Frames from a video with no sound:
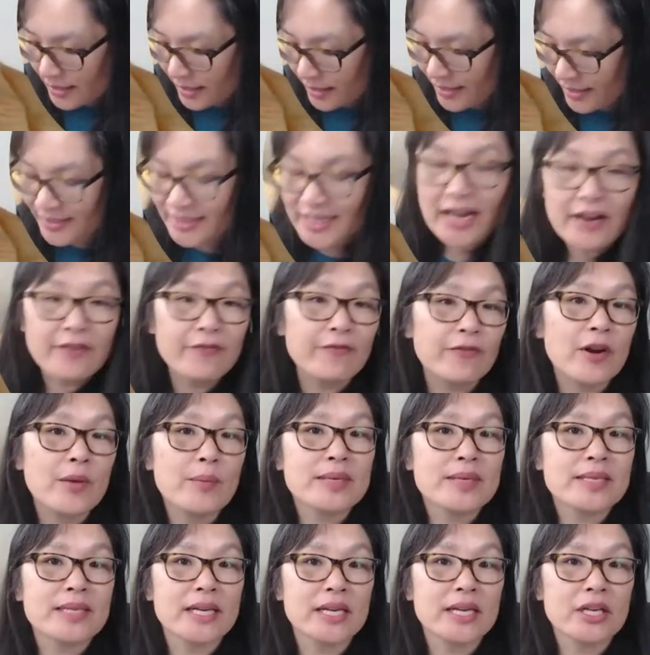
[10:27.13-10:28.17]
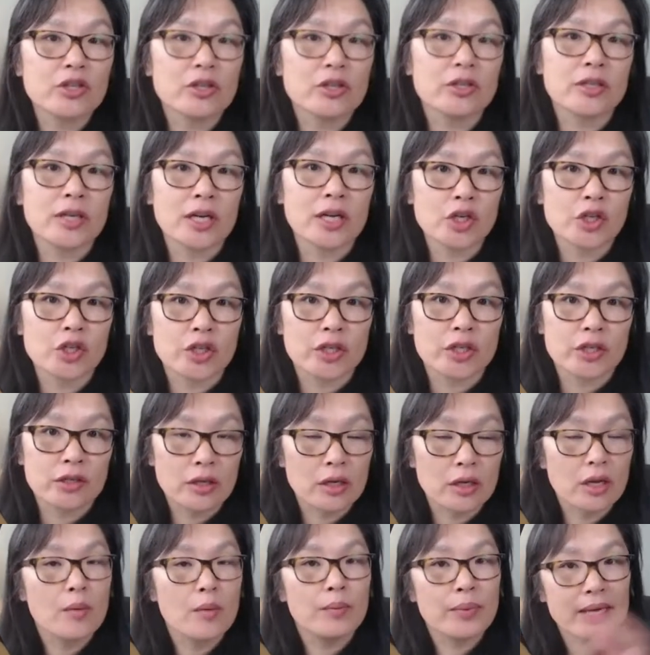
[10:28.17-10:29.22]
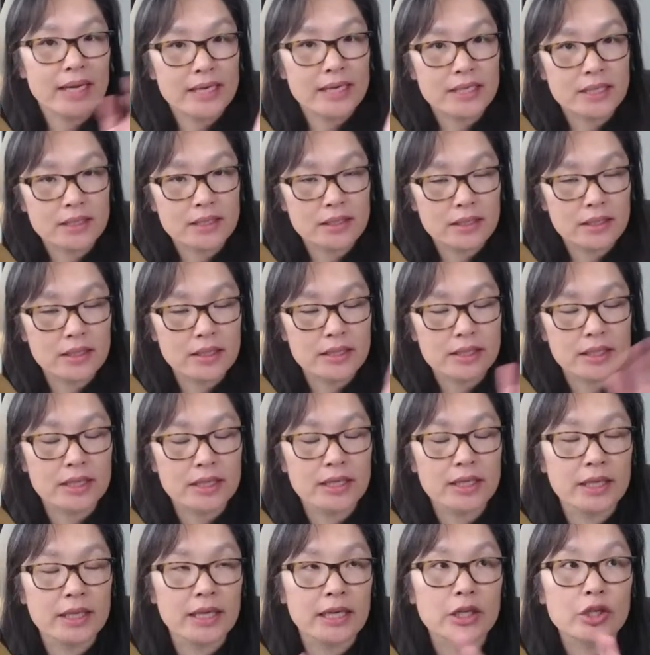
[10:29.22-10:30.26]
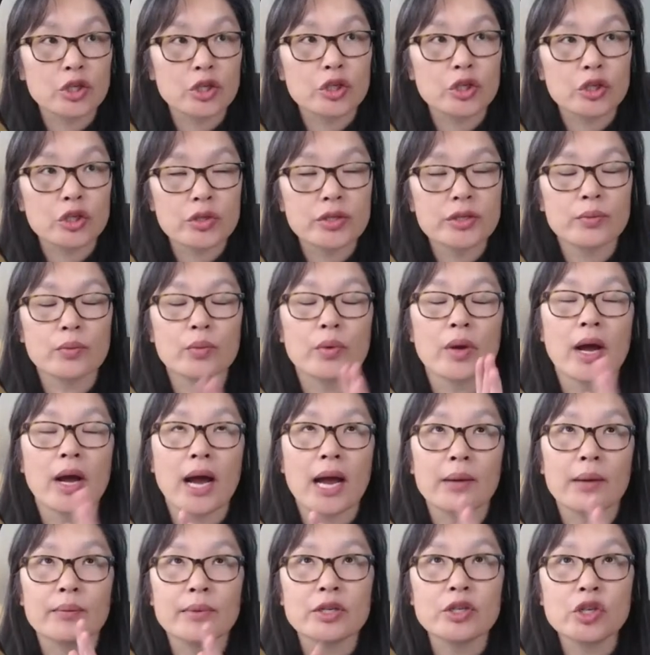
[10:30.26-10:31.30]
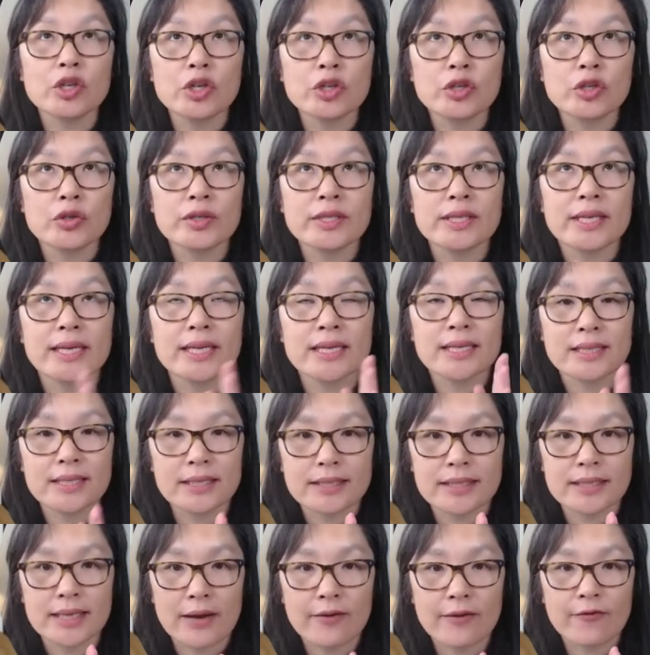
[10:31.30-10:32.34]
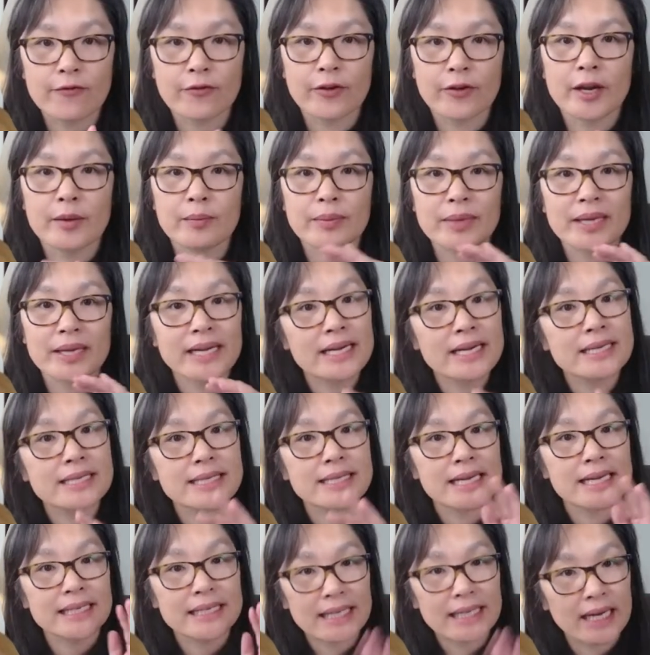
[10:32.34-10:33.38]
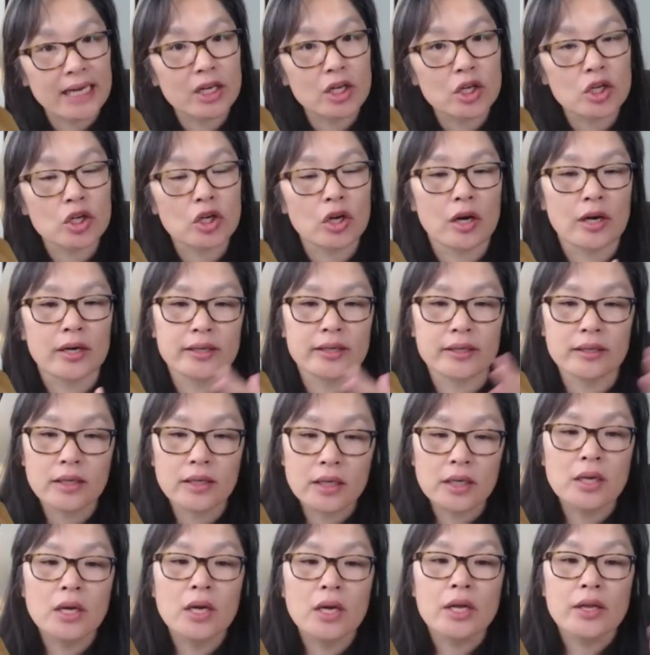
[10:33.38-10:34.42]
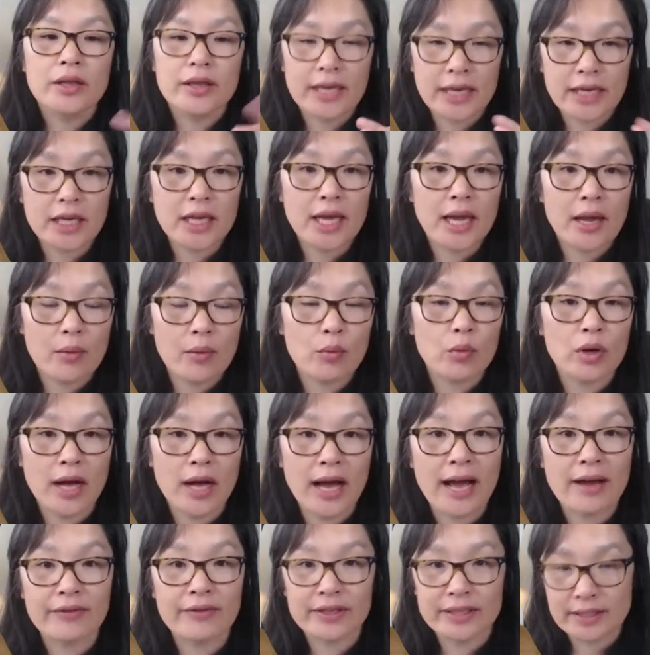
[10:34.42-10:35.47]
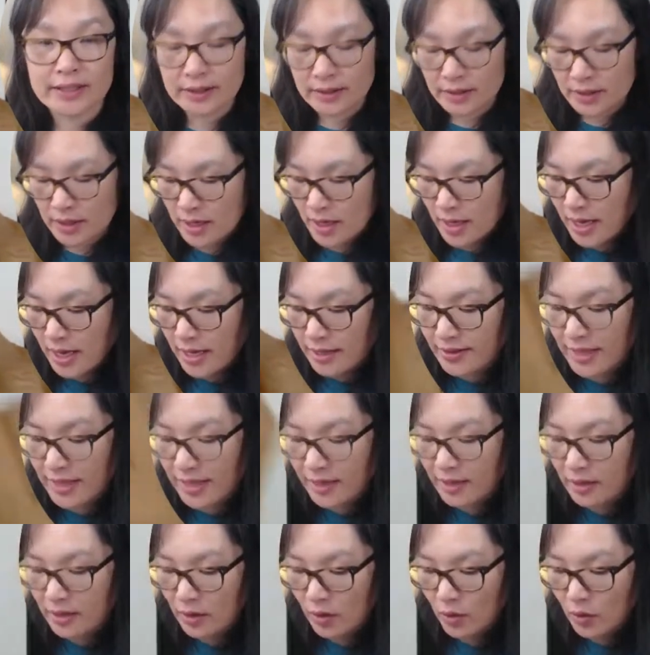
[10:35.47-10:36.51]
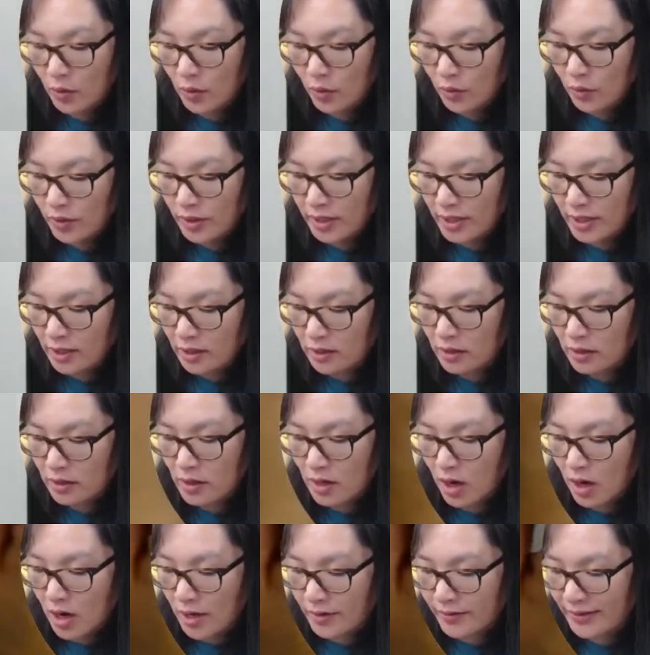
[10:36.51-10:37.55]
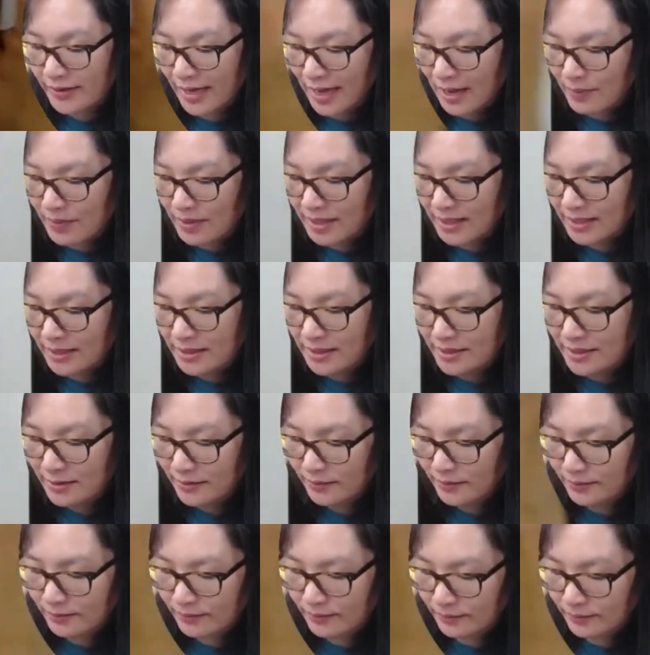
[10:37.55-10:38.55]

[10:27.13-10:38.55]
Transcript: The 10 frame is an introduction because I'm introducing the 10 frame because in kindergarten they will have it. And then here on the abacus,